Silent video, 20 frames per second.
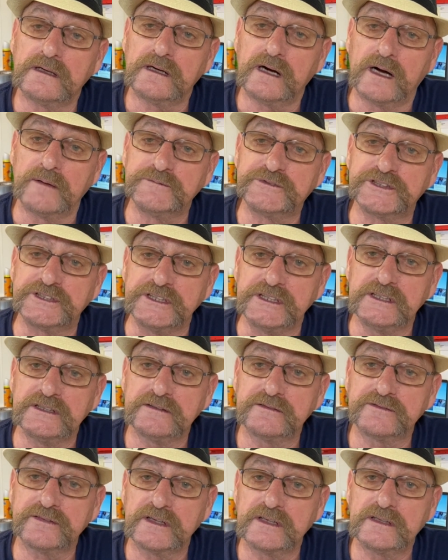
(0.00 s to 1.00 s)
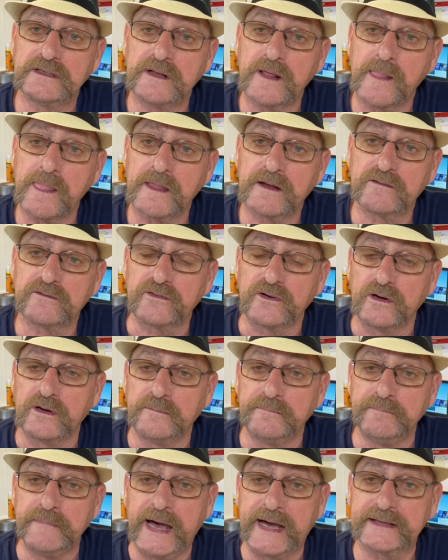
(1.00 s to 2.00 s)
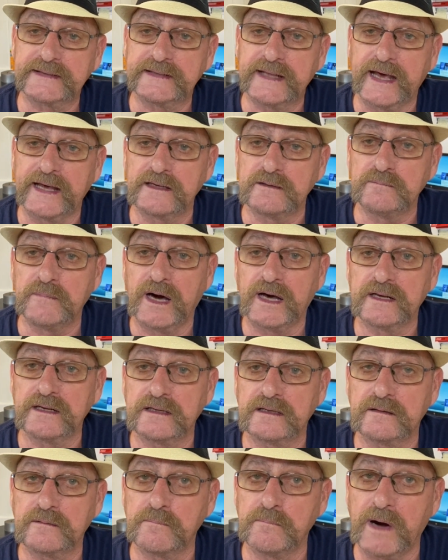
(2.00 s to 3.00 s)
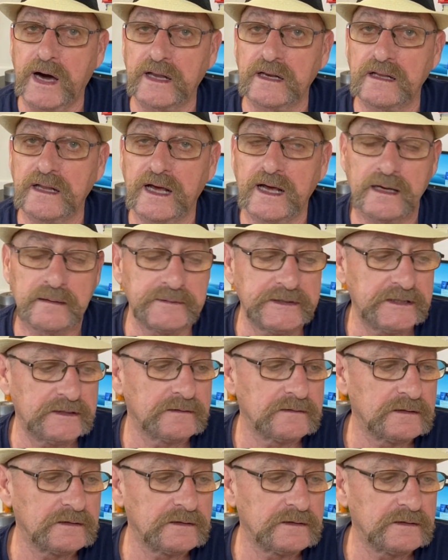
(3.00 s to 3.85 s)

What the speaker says: I'm Steve from Mac Cattle Model Hobby.